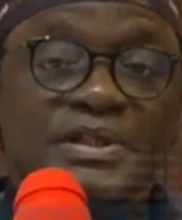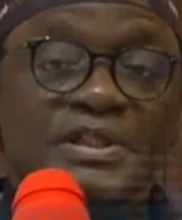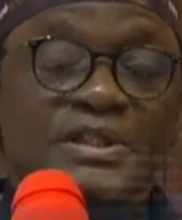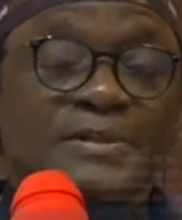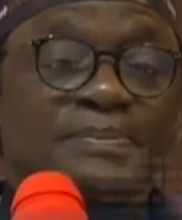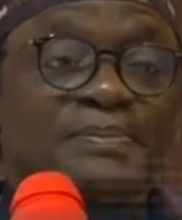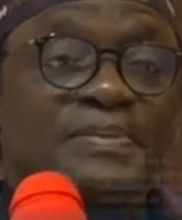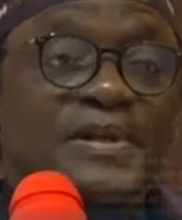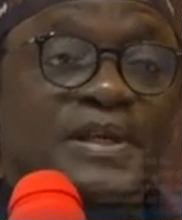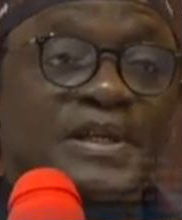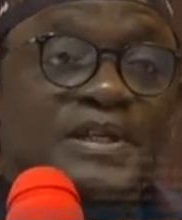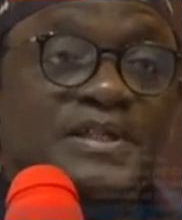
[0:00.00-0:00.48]

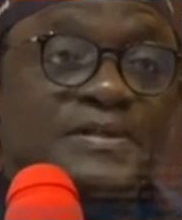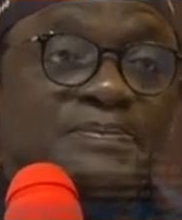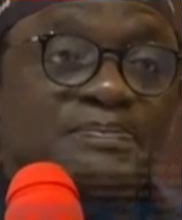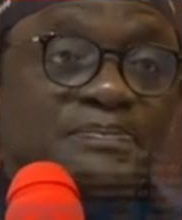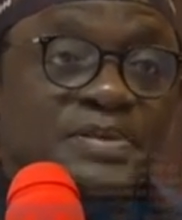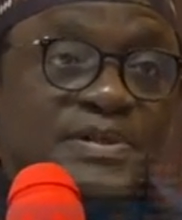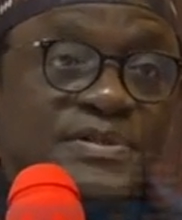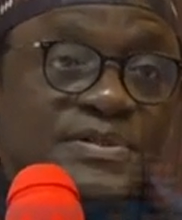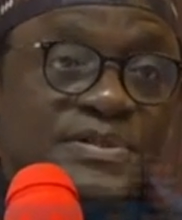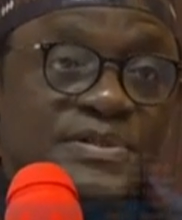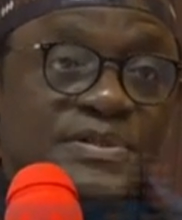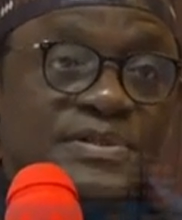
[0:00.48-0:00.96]

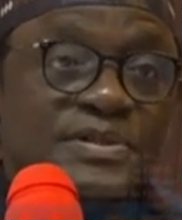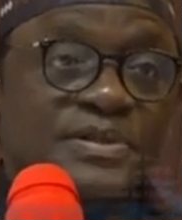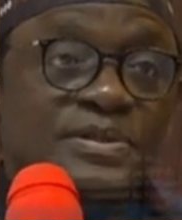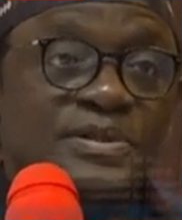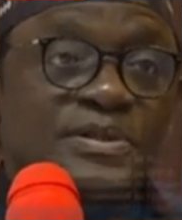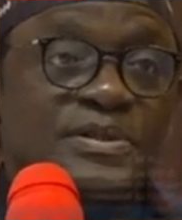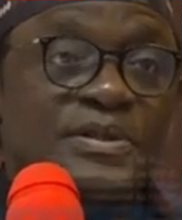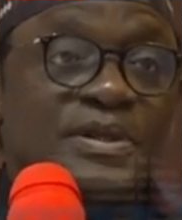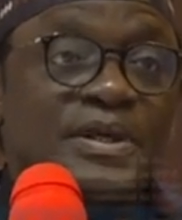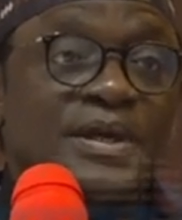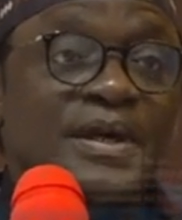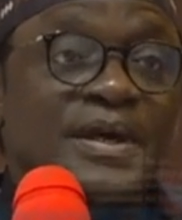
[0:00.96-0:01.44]
displaced
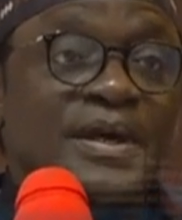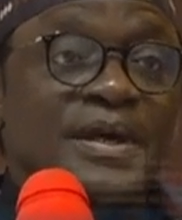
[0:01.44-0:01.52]
persons